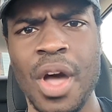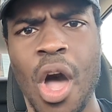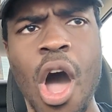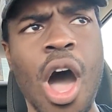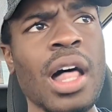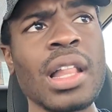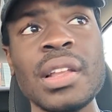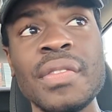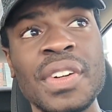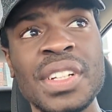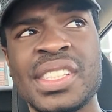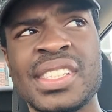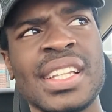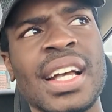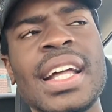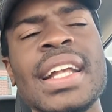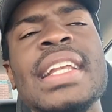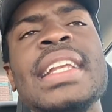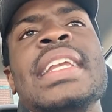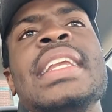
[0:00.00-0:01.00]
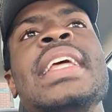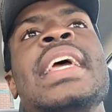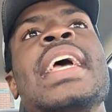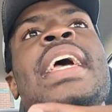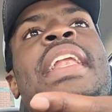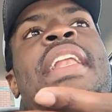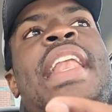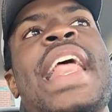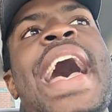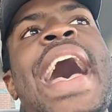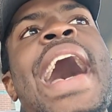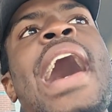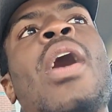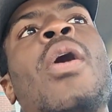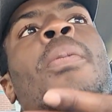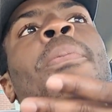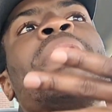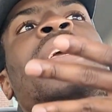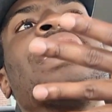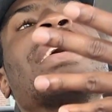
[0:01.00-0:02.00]
all of a sudden
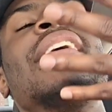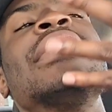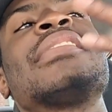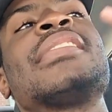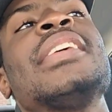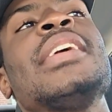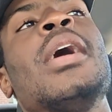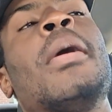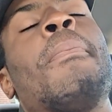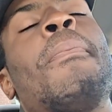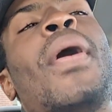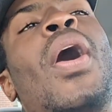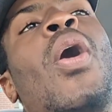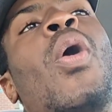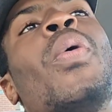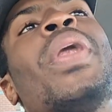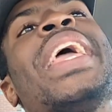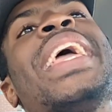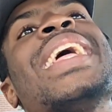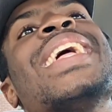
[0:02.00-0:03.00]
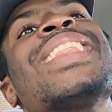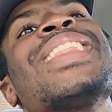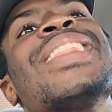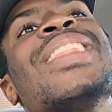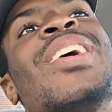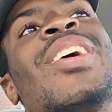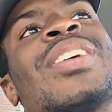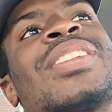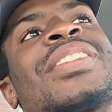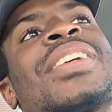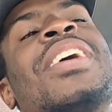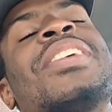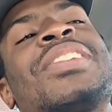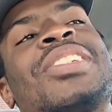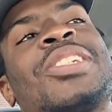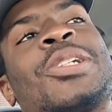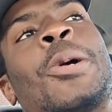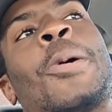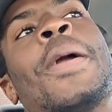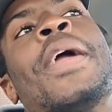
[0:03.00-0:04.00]
now because the opponent looks a
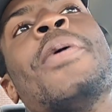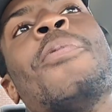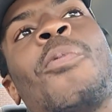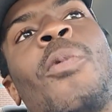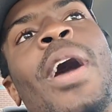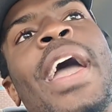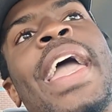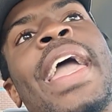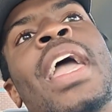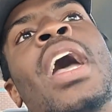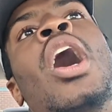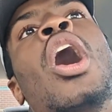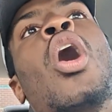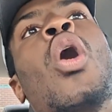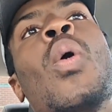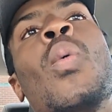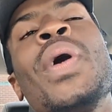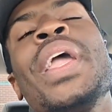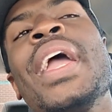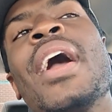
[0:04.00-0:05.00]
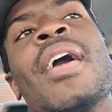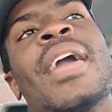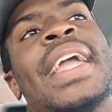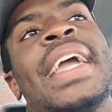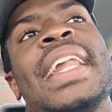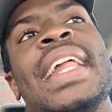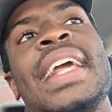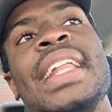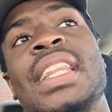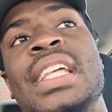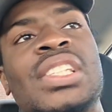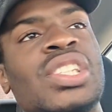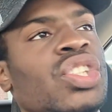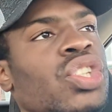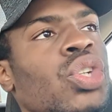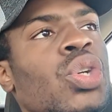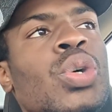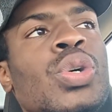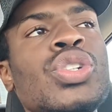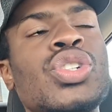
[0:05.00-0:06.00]
certain way we are getting this
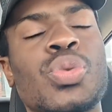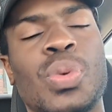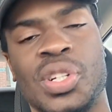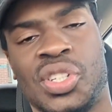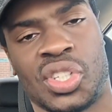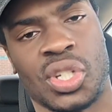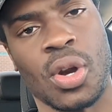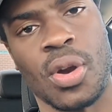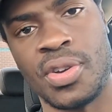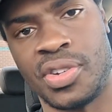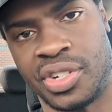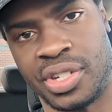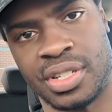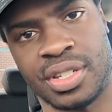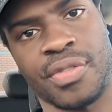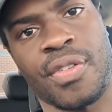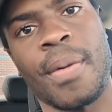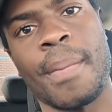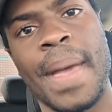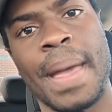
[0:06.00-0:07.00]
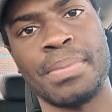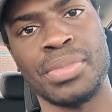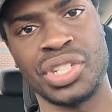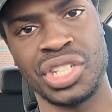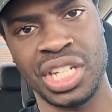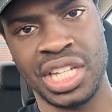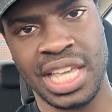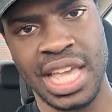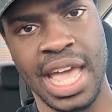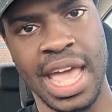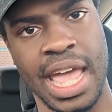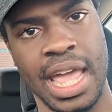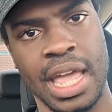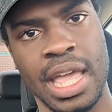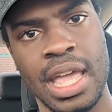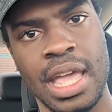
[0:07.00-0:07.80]
huge resurgence from mgk